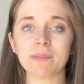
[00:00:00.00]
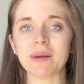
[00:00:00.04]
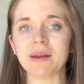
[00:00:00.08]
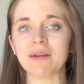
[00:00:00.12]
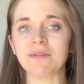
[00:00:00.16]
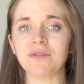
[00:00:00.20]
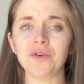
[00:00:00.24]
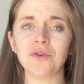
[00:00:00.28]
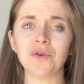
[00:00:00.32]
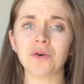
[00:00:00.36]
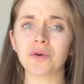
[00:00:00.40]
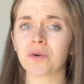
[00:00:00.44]
but
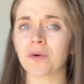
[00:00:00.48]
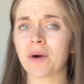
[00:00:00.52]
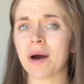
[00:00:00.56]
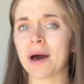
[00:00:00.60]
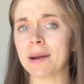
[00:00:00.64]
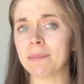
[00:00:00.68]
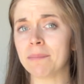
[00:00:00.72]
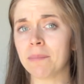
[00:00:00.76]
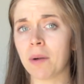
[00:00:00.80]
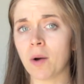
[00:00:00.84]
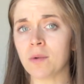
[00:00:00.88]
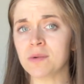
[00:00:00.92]
if you don't know
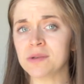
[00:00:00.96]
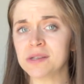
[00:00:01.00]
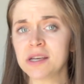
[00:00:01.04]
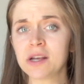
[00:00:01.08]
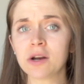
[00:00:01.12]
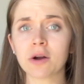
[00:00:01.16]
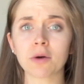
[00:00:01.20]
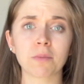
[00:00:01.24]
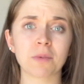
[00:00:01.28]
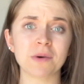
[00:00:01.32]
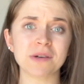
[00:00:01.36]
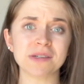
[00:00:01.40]
how to pose
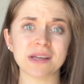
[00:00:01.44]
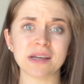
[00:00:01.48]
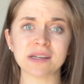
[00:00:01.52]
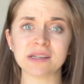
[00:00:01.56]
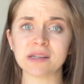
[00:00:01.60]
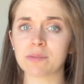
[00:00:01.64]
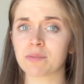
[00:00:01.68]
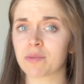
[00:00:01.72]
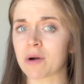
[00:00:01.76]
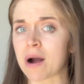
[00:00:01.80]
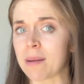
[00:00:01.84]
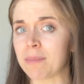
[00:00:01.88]
it or
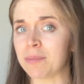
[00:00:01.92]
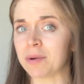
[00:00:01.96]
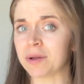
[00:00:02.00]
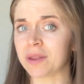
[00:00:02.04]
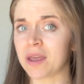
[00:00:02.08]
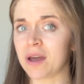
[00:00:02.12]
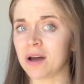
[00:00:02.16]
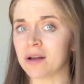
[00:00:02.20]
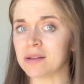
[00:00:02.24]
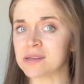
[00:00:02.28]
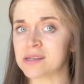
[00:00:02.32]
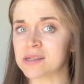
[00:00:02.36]
present it
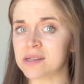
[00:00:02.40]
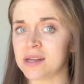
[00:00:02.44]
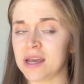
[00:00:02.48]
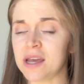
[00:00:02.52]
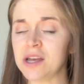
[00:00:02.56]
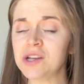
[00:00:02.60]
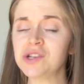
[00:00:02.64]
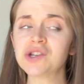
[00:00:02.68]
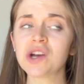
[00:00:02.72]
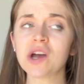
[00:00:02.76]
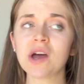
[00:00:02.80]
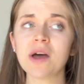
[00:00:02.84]
properly on
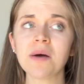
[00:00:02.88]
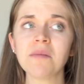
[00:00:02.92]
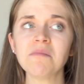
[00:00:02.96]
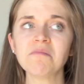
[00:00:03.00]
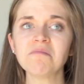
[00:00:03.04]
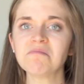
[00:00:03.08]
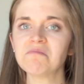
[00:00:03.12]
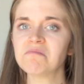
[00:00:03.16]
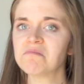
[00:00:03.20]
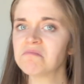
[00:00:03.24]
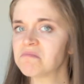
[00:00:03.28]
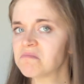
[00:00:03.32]
stage,
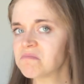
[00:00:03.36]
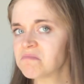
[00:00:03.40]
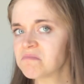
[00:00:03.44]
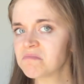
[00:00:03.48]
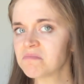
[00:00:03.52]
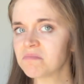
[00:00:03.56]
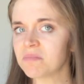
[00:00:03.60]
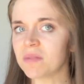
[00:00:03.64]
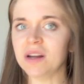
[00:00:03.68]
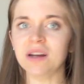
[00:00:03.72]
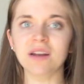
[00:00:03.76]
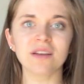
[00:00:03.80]

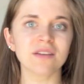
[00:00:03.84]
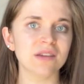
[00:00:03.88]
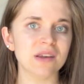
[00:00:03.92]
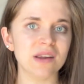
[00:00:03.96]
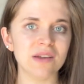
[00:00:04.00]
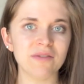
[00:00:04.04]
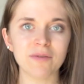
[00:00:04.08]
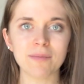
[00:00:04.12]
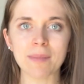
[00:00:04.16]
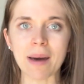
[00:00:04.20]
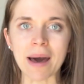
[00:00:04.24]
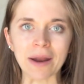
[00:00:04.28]
it doesn't
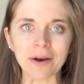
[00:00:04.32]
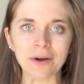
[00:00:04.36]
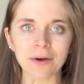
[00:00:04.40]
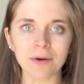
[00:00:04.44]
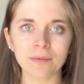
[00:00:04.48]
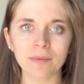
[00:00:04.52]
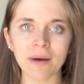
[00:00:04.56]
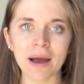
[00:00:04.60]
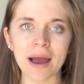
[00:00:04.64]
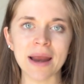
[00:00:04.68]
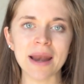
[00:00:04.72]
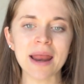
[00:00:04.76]
even matter,
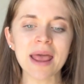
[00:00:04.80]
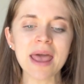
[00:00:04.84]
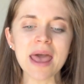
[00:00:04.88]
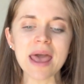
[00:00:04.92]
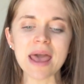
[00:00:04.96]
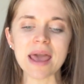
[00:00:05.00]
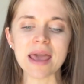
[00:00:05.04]
right?